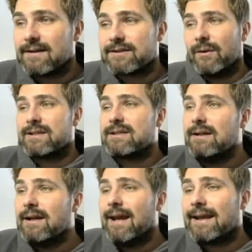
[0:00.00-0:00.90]
So
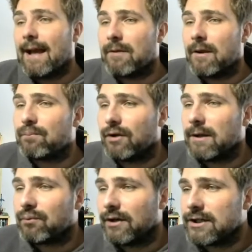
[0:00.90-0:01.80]
it can be a
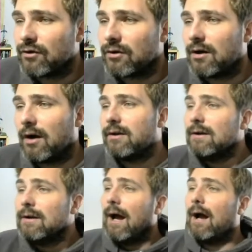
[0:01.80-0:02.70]
pretty strong card.
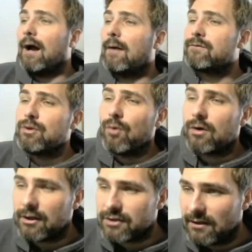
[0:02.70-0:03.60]
2 more
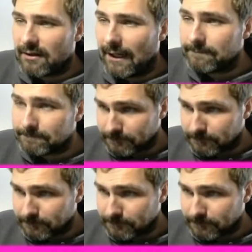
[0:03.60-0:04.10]
cards we're going to look at.